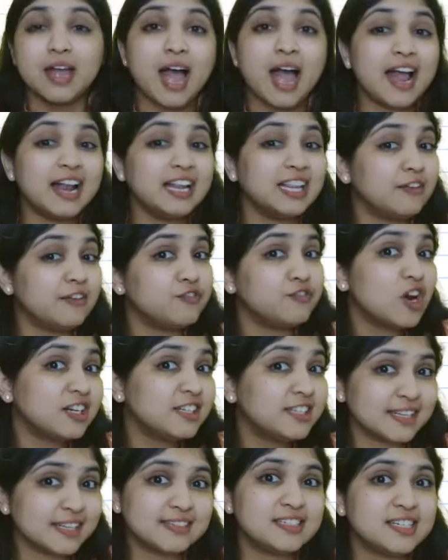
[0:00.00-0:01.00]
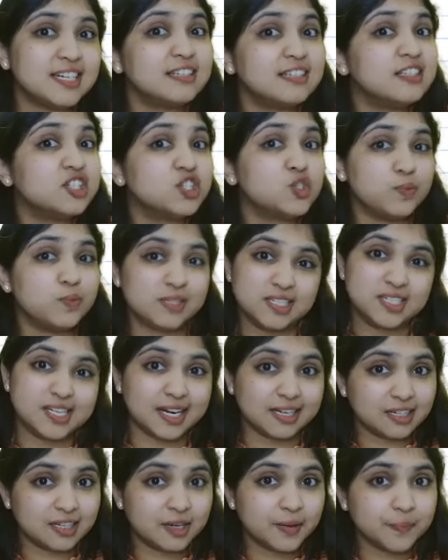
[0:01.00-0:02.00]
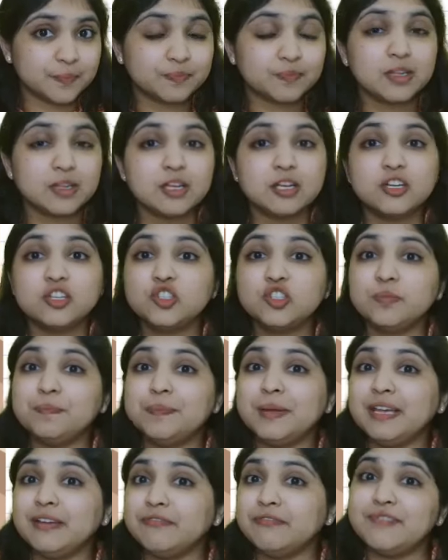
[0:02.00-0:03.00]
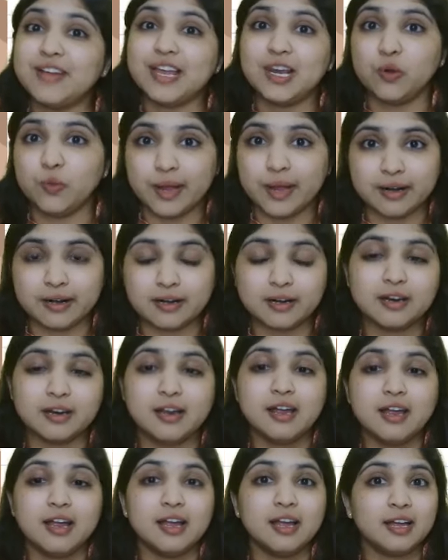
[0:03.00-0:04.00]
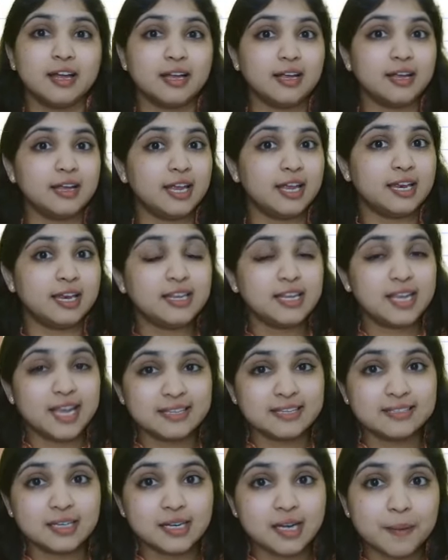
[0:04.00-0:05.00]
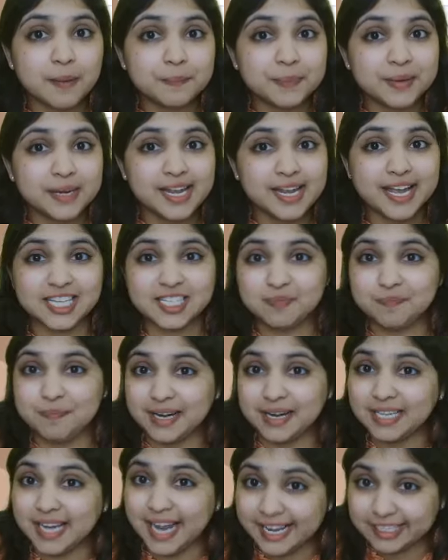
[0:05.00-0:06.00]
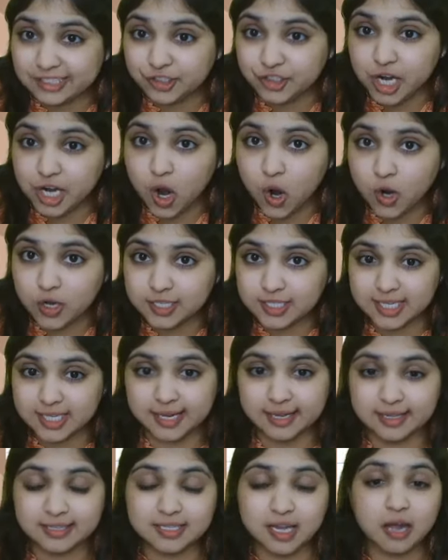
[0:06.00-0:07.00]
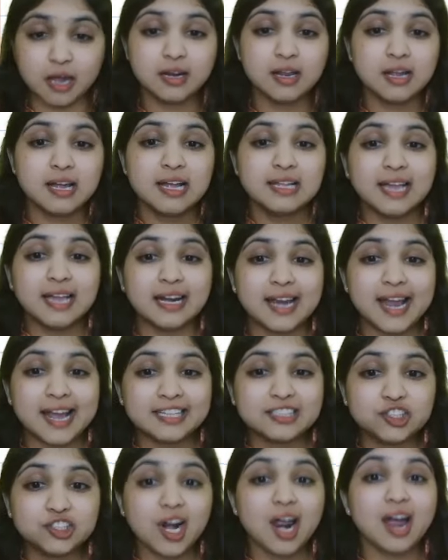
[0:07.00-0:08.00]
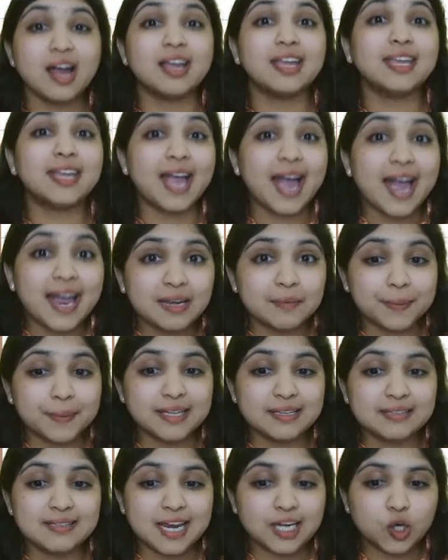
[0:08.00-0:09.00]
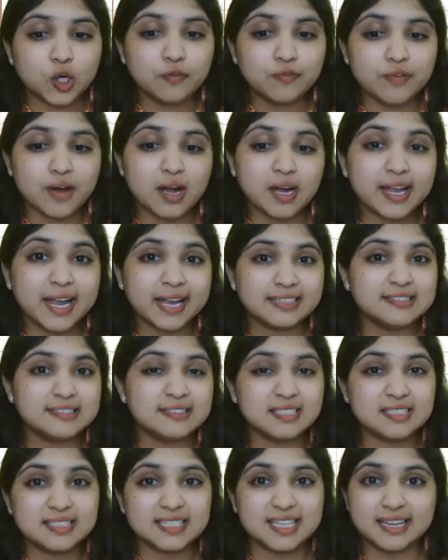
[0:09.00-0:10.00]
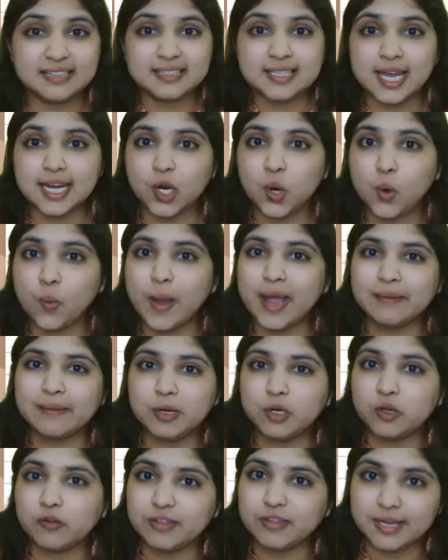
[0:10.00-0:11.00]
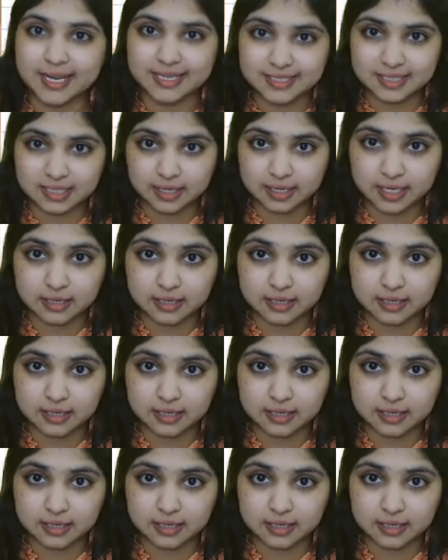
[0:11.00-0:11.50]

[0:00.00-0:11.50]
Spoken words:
And they've not tested this twist yet. So be well aware. In case the company has spent extra on CSR, that extra can be set off against the CSR requirement of the next 3